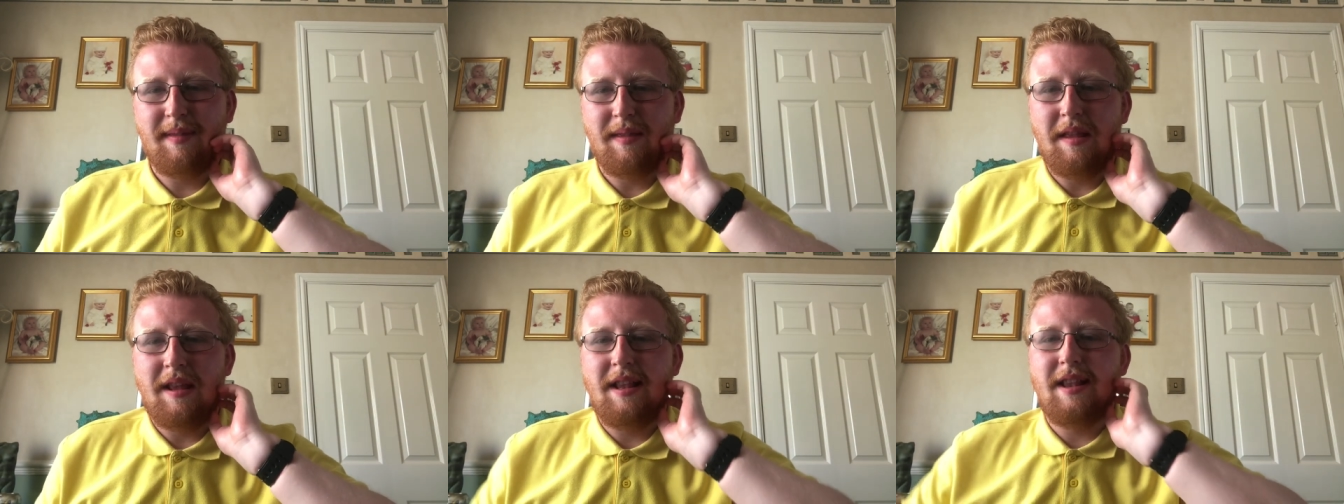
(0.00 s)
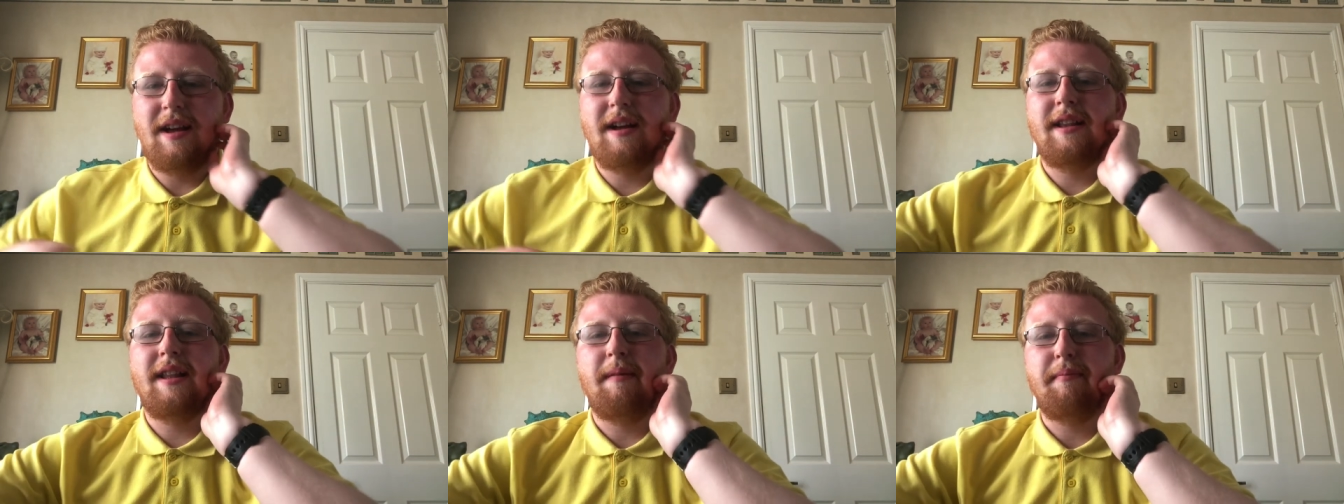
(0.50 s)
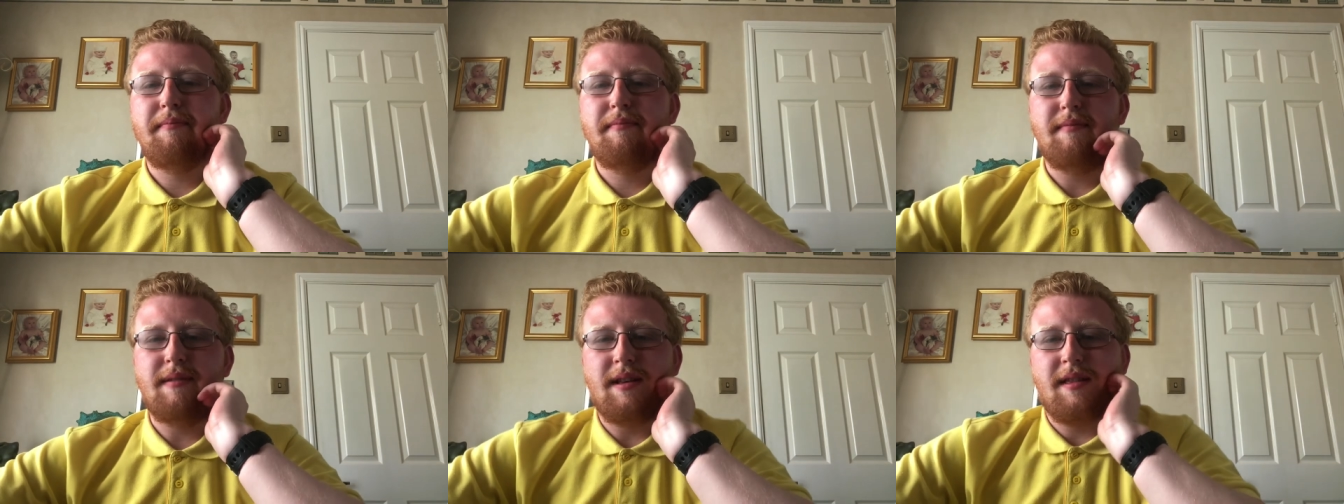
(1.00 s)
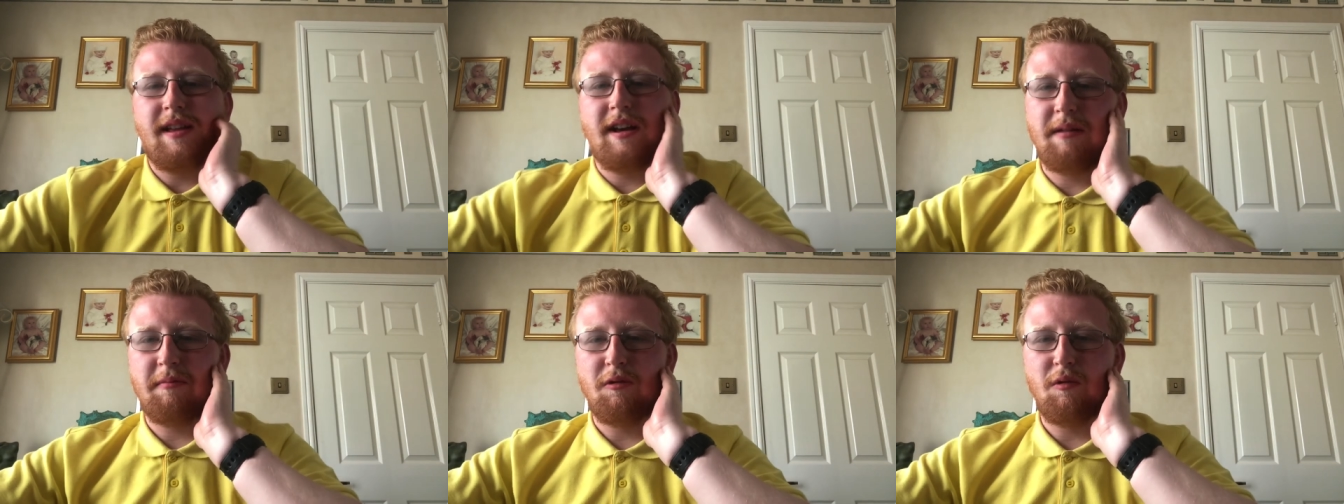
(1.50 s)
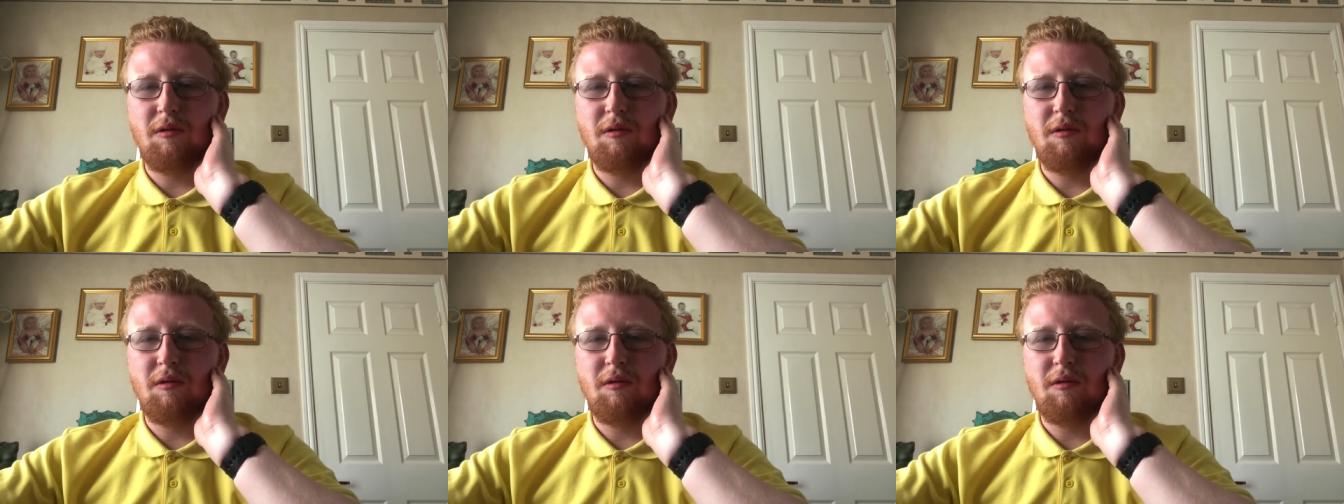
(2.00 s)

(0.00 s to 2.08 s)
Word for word: it's nice that you think I'm cool.